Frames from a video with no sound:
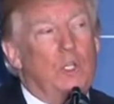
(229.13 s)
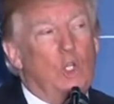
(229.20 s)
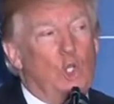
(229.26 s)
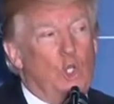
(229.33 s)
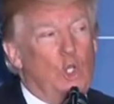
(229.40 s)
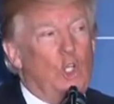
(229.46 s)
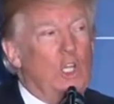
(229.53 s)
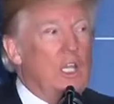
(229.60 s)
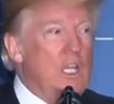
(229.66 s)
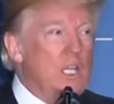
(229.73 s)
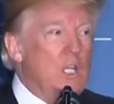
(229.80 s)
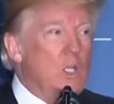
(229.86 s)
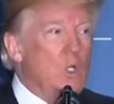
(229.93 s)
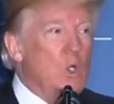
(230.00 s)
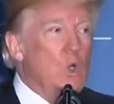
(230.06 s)
good,
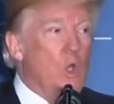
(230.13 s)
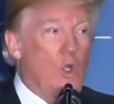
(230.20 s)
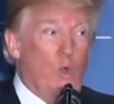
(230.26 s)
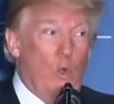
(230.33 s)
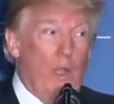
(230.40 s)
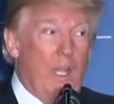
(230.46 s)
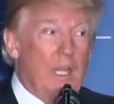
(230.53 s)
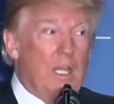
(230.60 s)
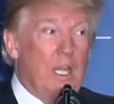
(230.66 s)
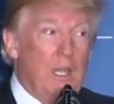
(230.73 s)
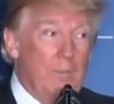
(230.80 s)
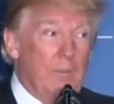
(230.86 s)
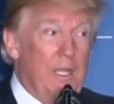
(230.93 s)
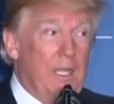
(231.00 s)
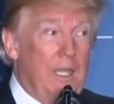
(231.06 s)
or great, I
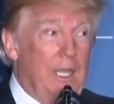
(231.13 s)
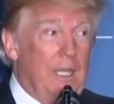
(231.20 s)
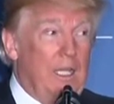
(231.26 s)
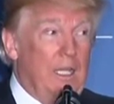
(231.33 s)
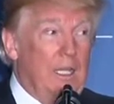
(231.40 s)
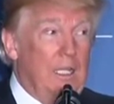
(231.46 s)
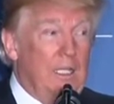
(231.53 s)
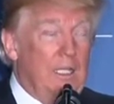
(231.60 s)
might add.